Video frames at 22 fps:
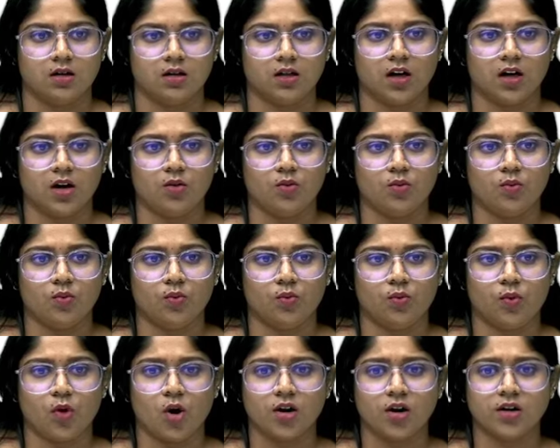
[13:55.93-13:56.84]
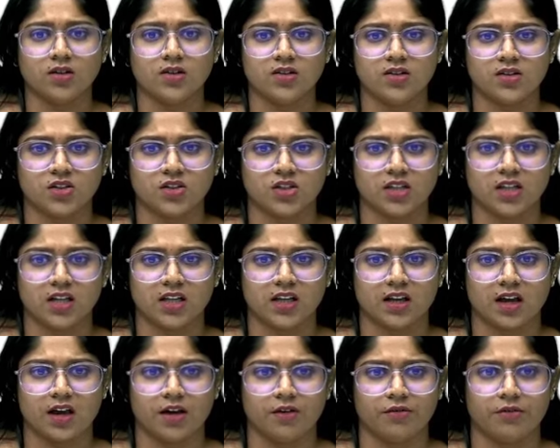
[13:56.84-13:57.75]
Now what is
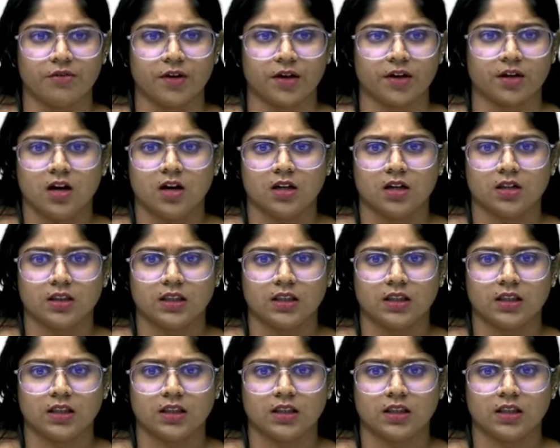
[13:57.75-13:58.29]
chilling effect?